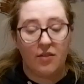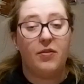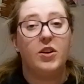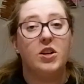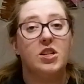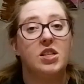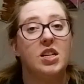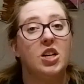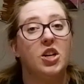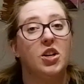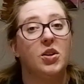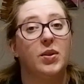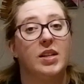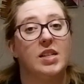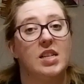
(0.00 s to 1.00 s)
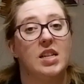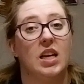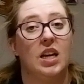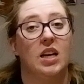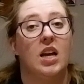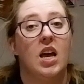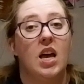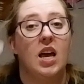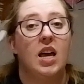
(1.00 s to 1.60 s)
first thing you're going to need